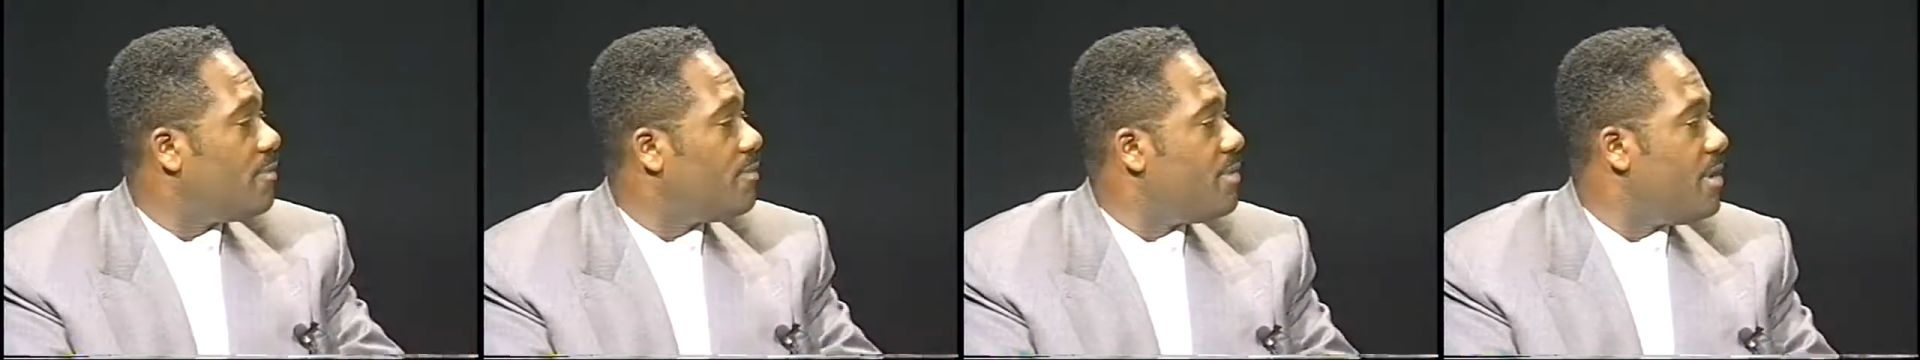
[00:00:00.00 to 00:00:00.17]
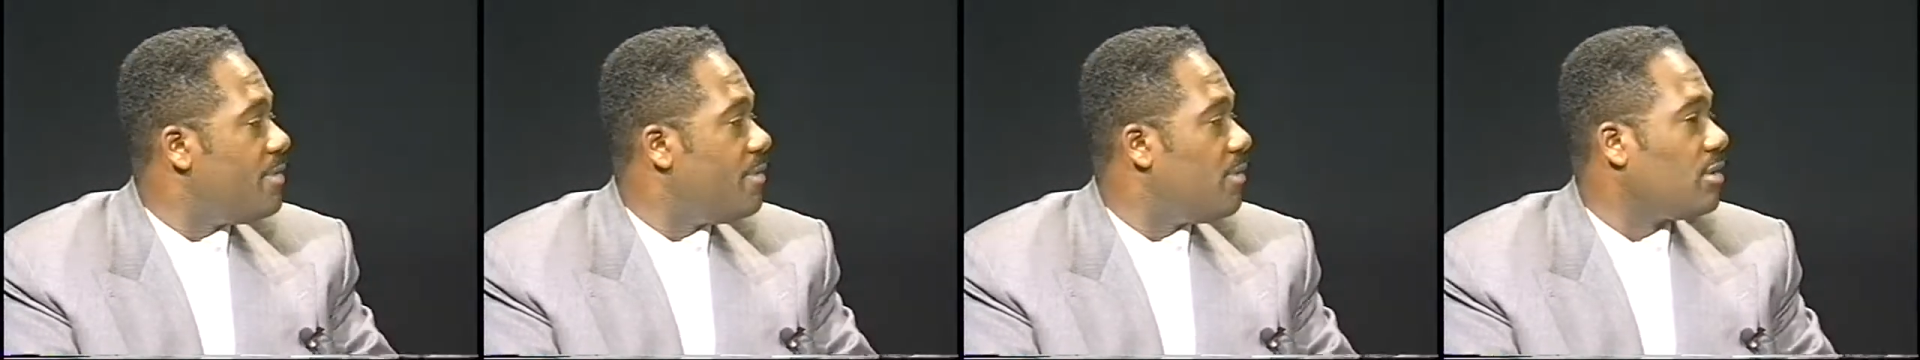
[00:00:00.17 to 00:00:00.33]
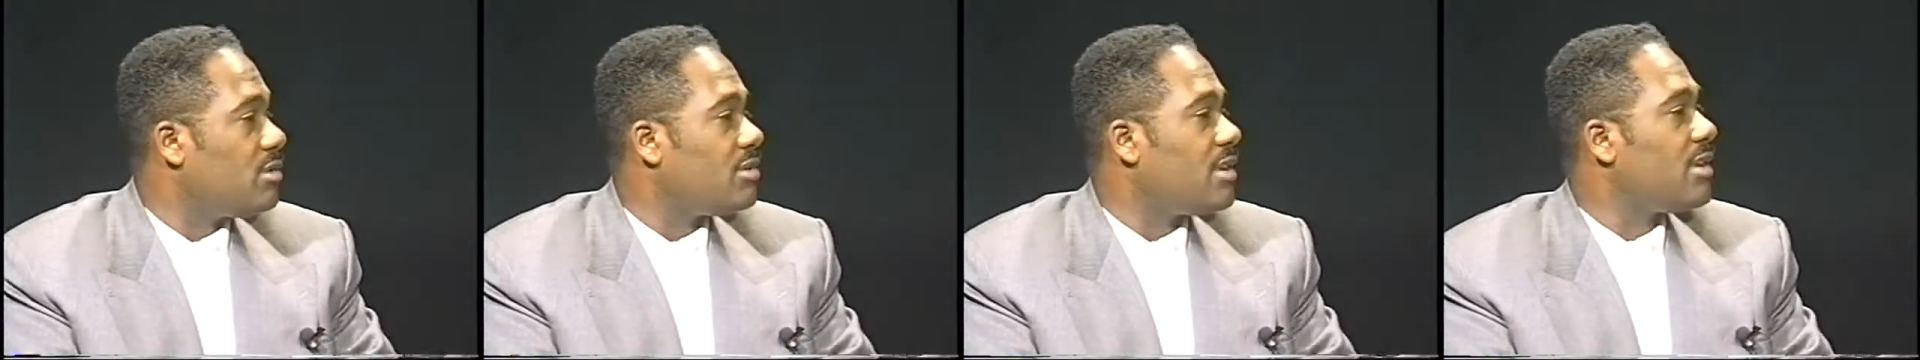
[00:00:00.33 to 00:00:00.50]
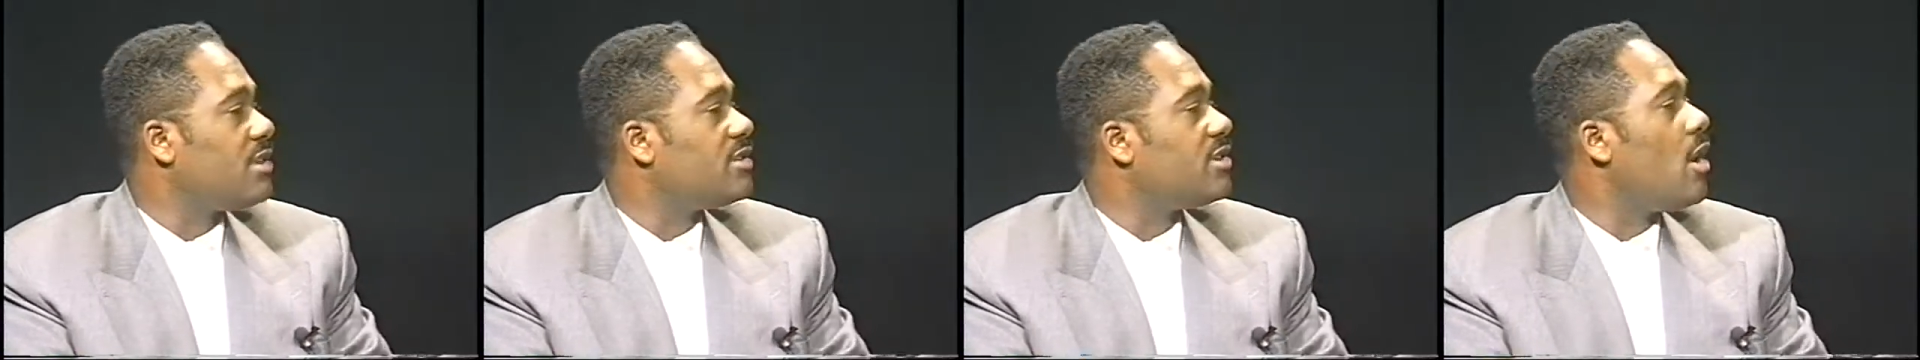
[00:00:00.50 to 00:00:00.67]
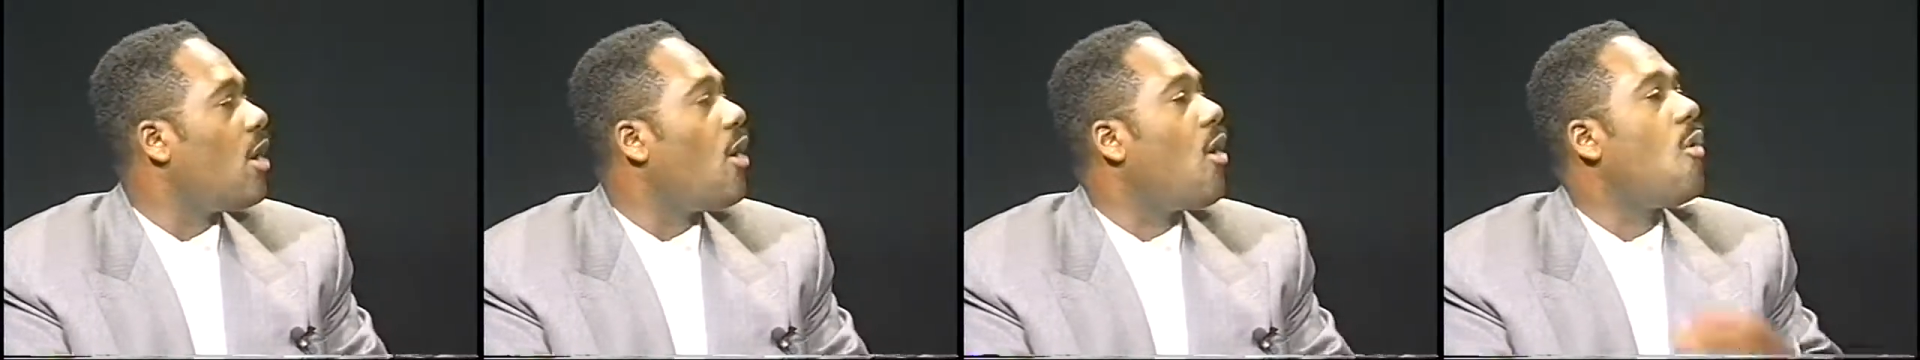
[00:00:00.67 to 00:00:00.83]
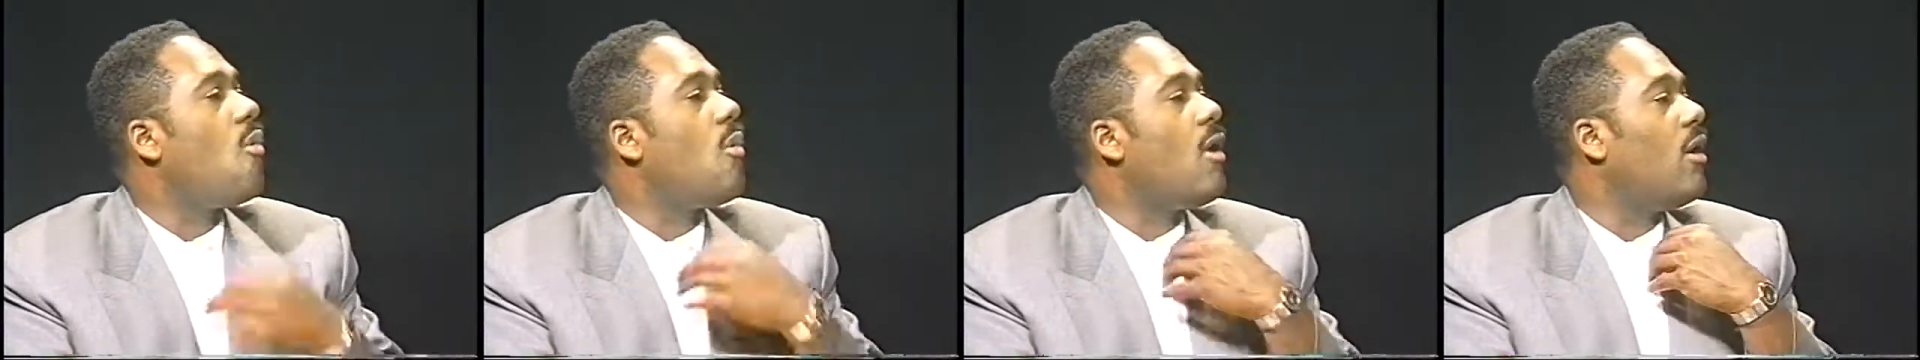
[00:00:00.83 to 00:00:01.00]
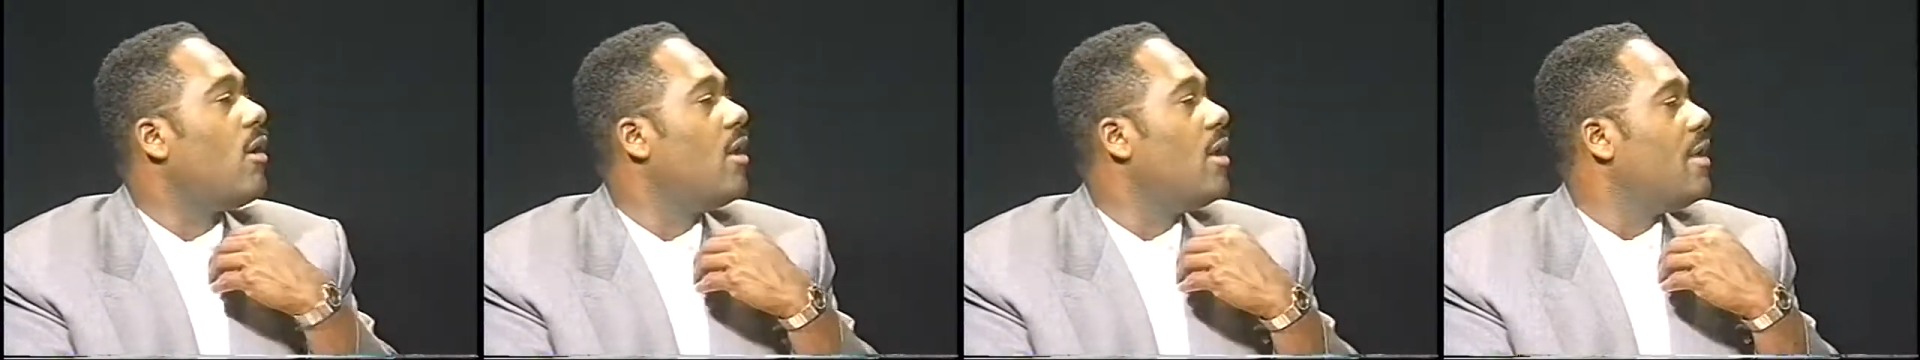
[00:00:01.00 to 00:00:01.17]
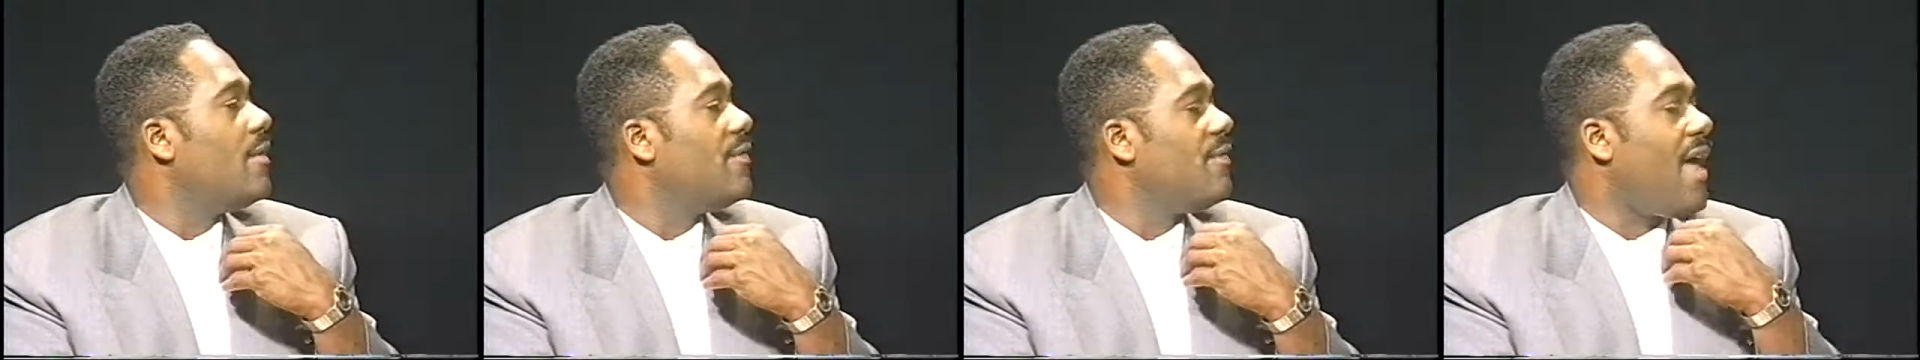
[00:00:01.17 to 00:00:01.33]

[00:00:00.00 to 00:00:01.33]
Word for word: people, because I can say, oh, well,